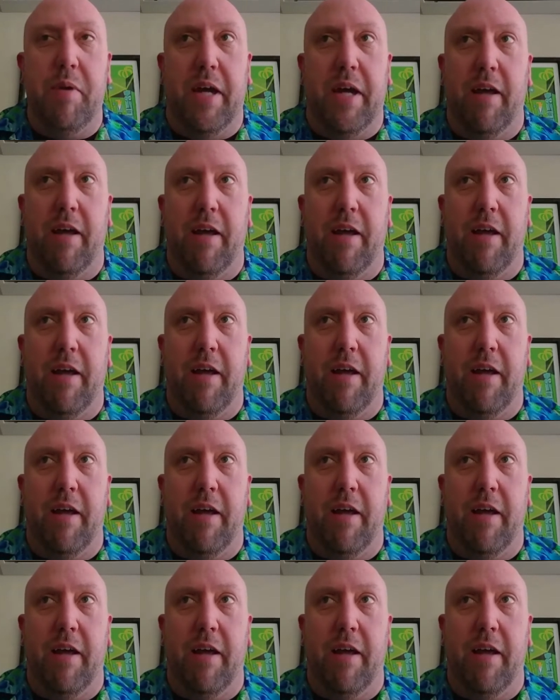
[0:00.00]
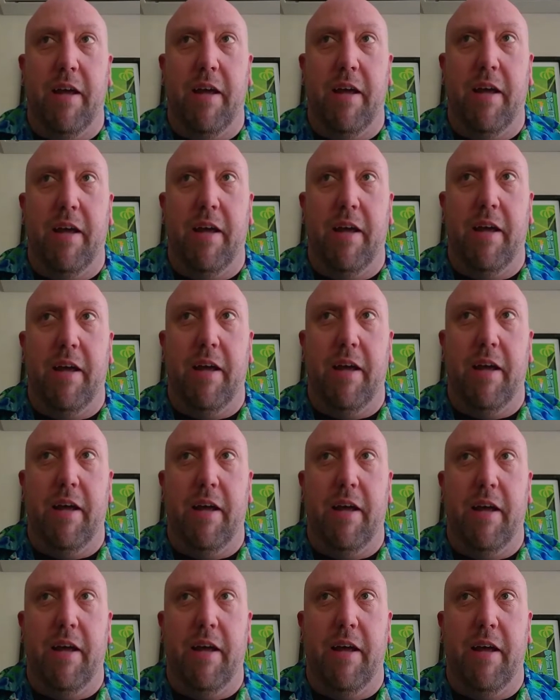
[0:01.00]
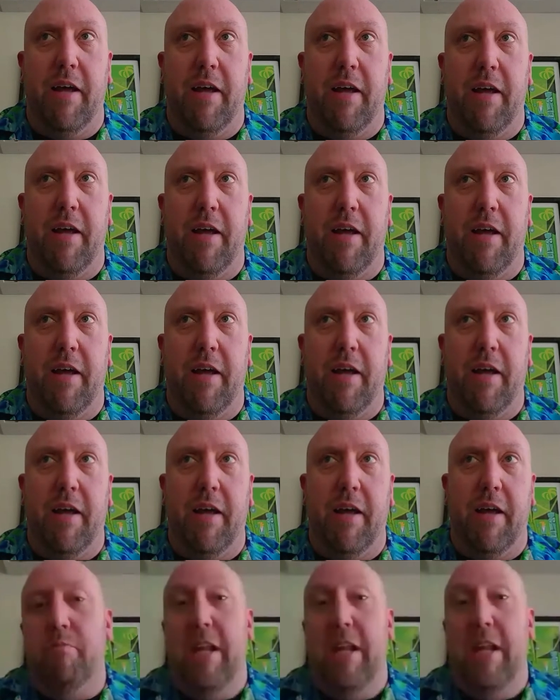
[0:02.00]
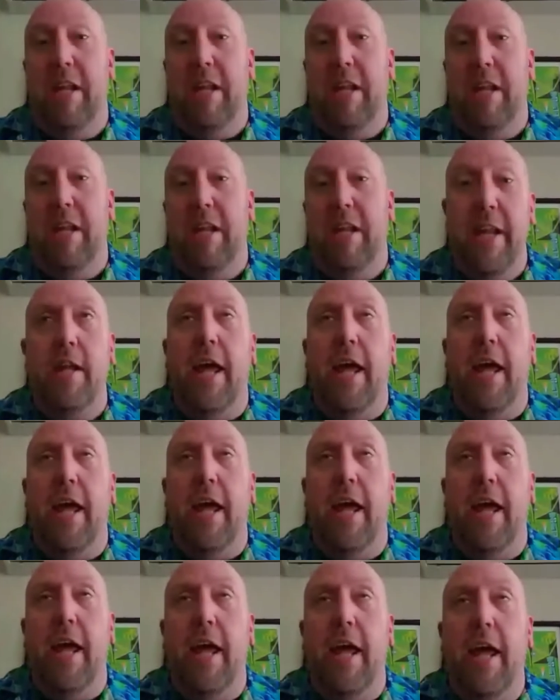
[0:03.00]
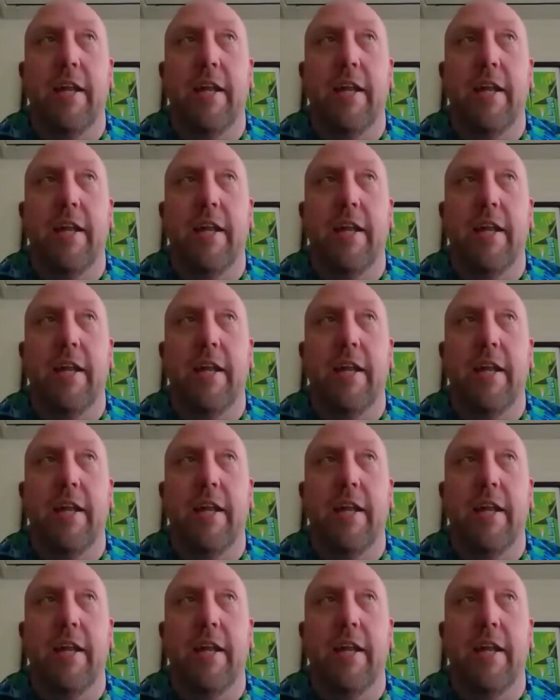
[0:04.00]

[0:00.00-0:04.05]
picked up and they were kind of looking at me like I was an idiot,